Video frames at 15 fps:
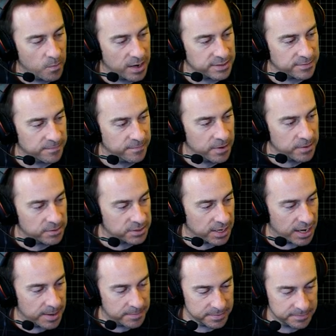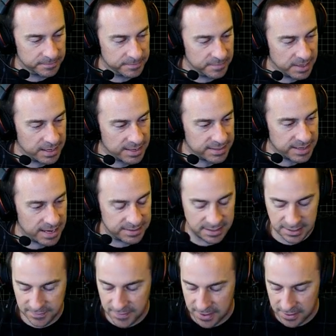Whereas in Photoshop, because it has
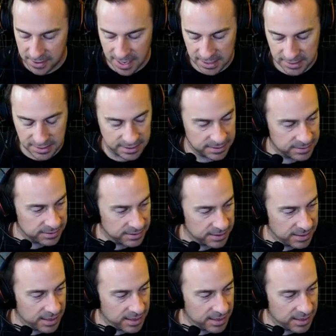these feathered edges,